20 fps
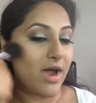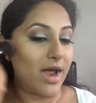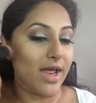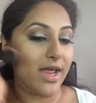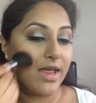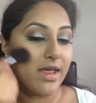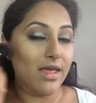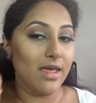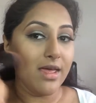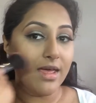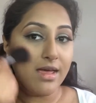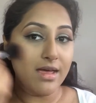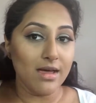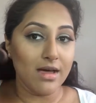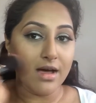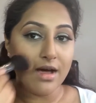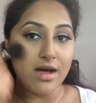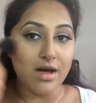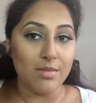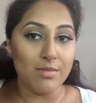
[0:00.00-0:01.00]
I
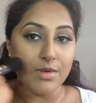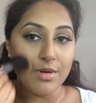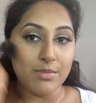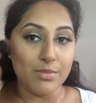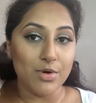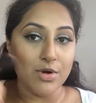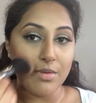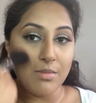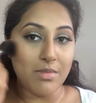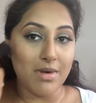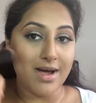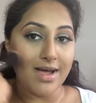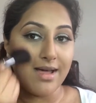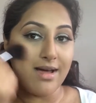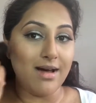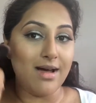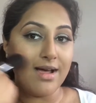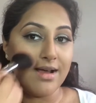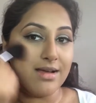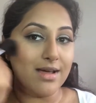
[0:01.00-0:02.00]
put my
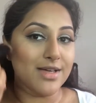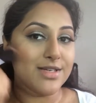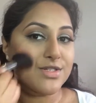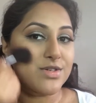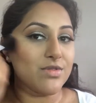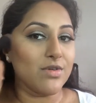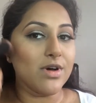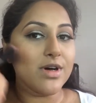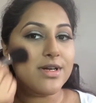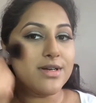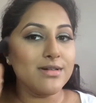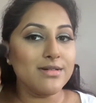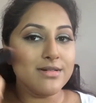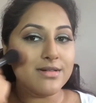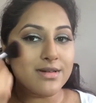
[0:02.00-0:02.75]
highlighter on.